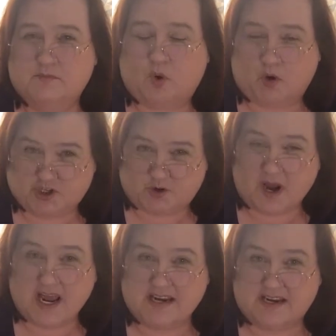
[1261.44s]

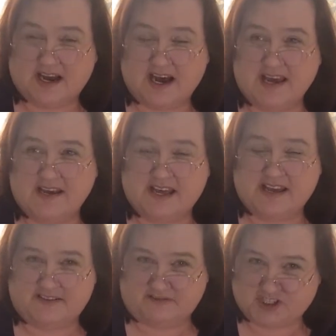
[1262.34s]
portrayed.
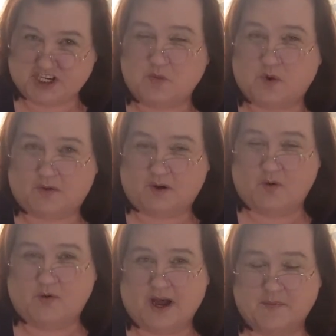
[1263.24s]
If she were
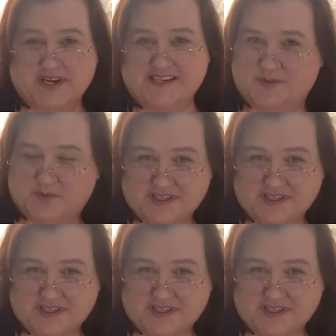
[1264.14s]
grown up, because I